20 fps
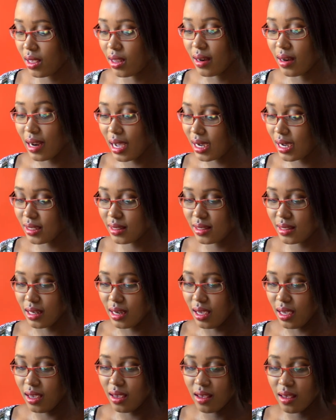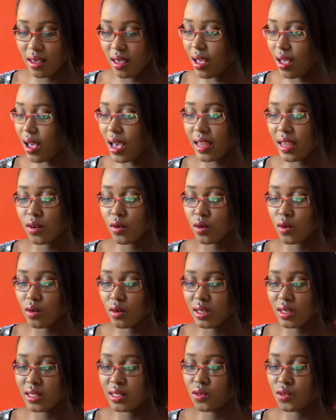nicely. I don't
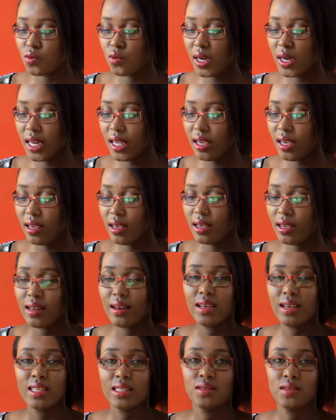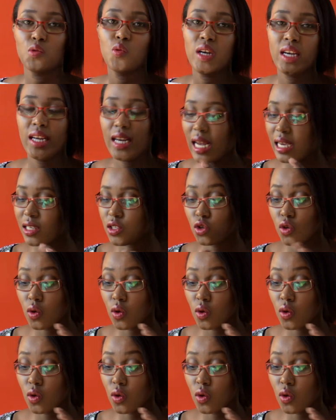know, it's really, it's really nice.